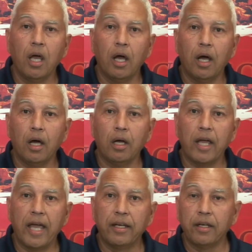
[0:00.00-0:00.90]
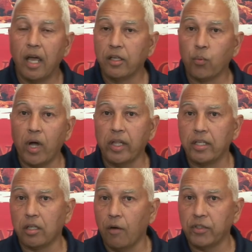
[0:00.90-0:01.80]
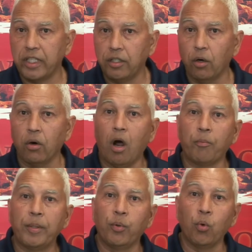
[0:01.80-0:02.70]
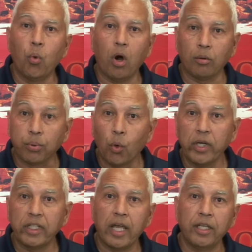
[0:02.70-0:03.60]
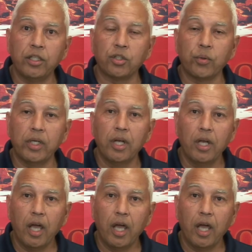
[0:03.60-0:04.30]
And as well as obviously there are people who are employed in that industry,